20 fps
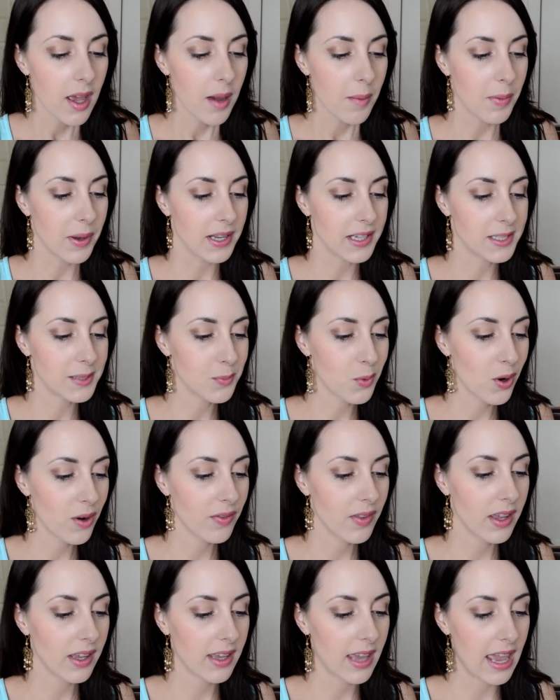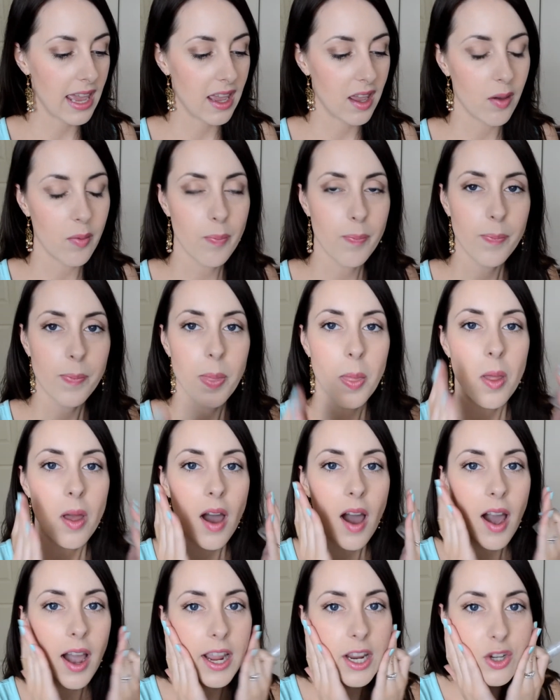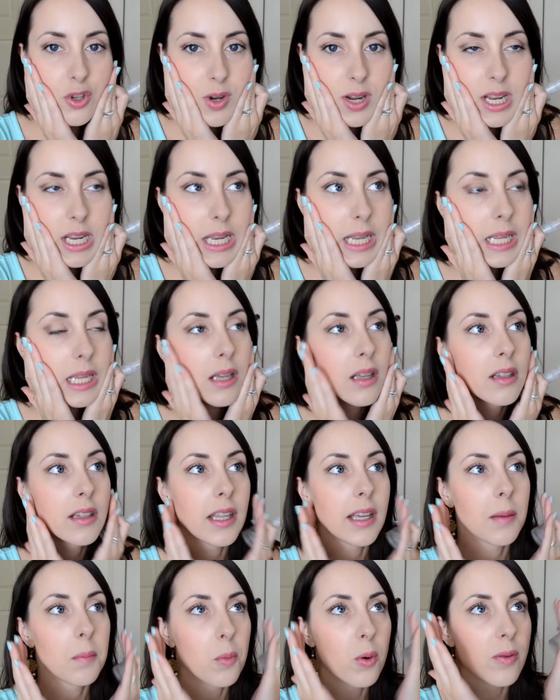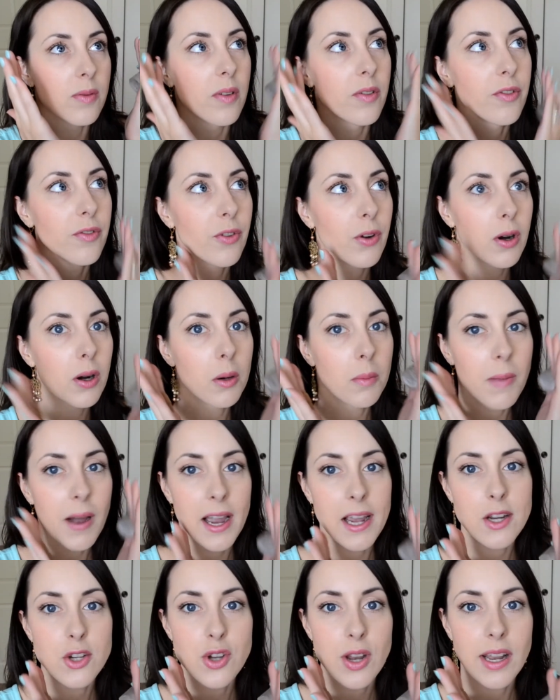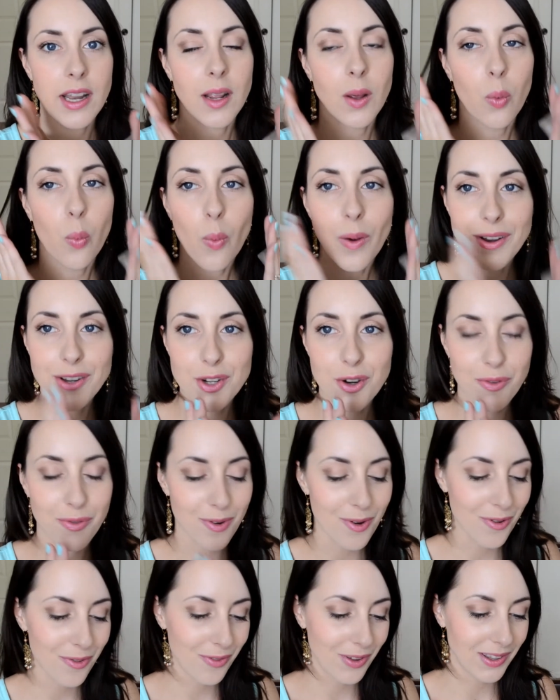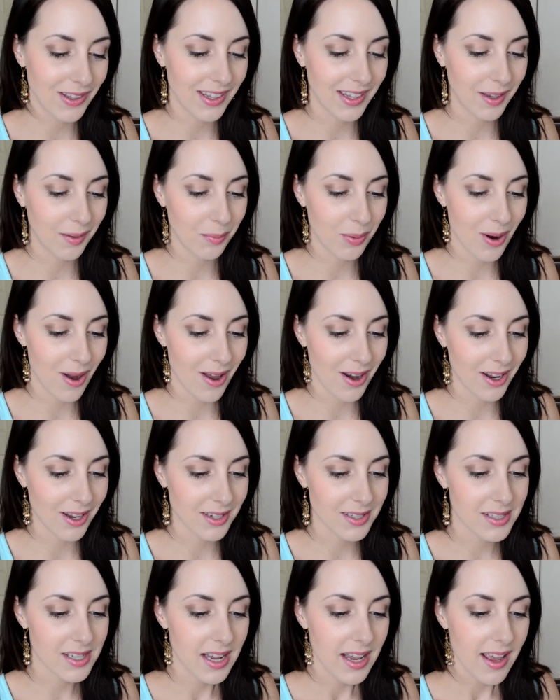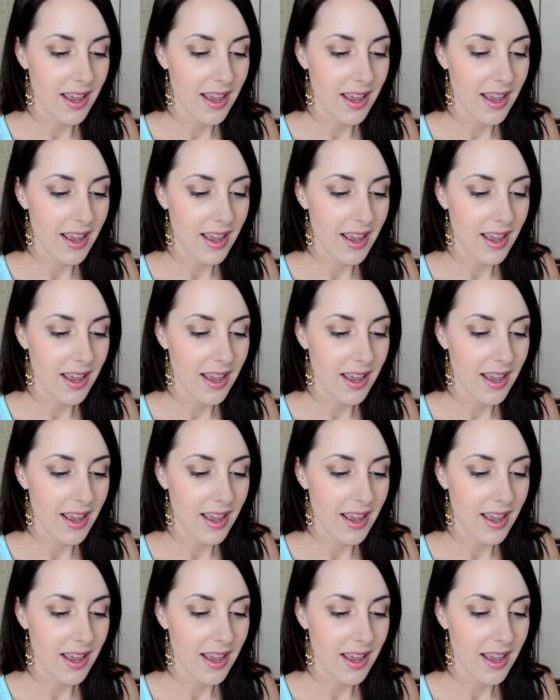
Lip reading: But it's more of like a hydrating, like more of a firm, hydrating, wonderful feeling product.